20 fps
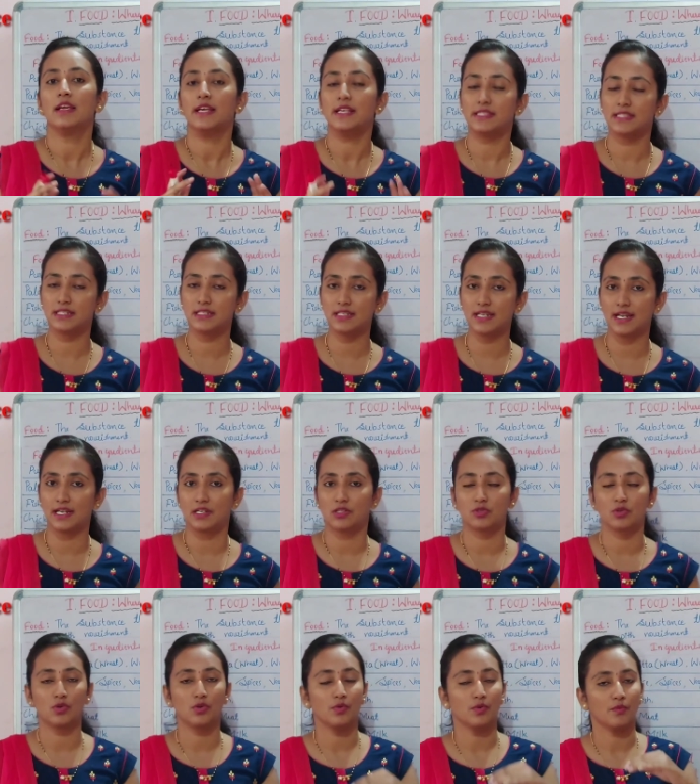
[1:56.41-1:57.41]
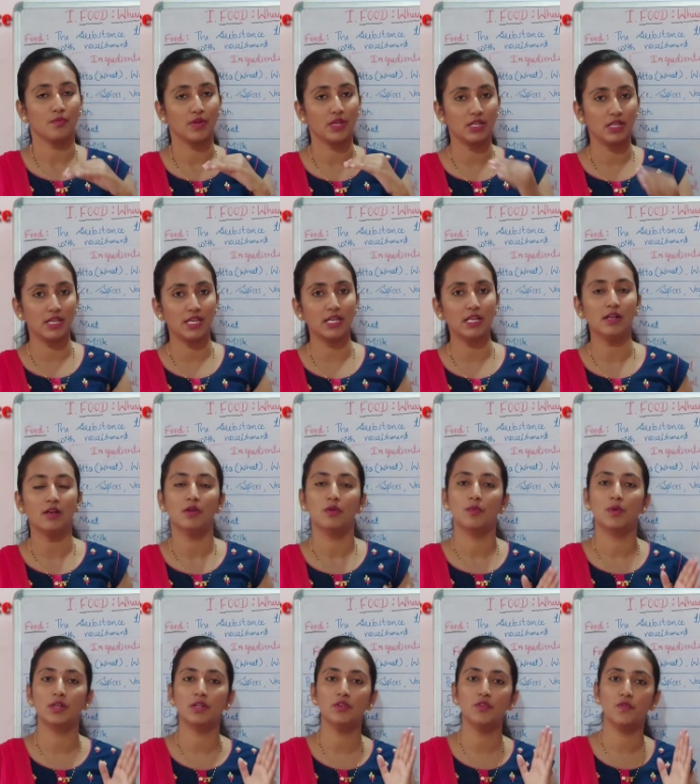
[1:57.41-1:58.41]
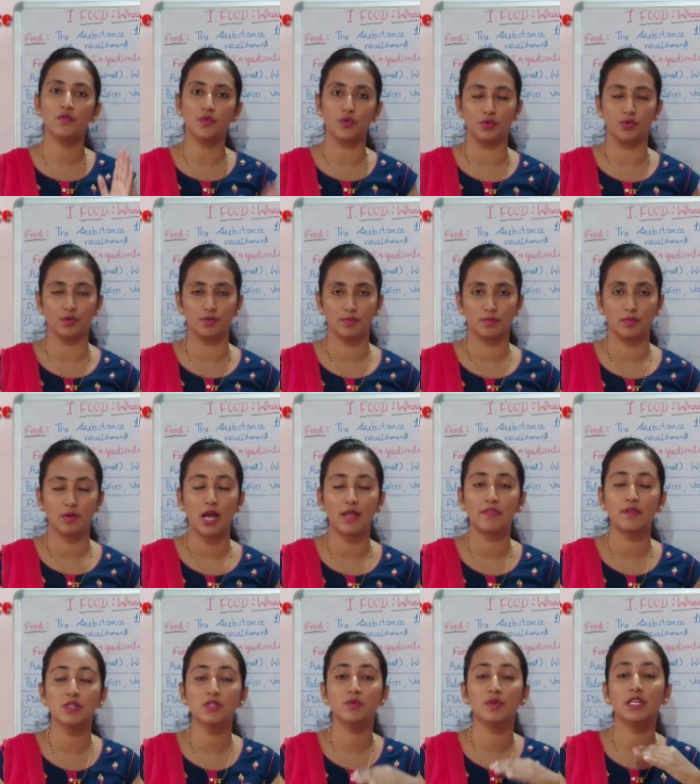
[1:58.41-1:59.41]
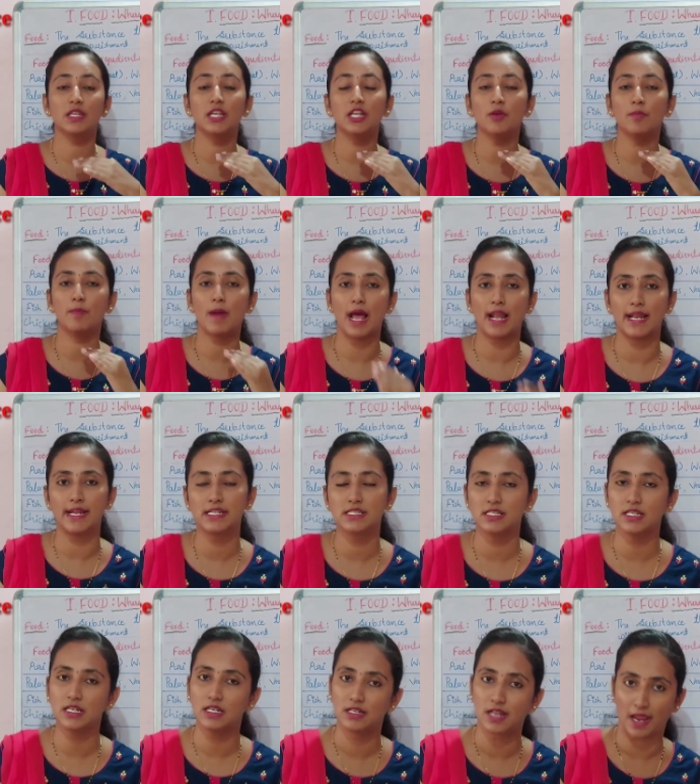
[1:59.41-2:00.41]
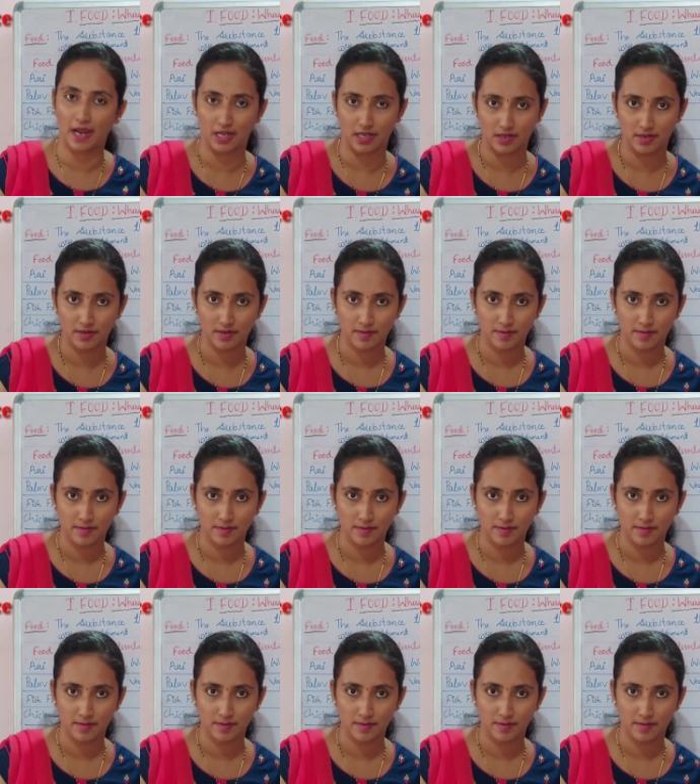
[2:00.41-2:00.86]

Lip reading: Is it right? So we need what? A food. Otherwise we need a balanced diet.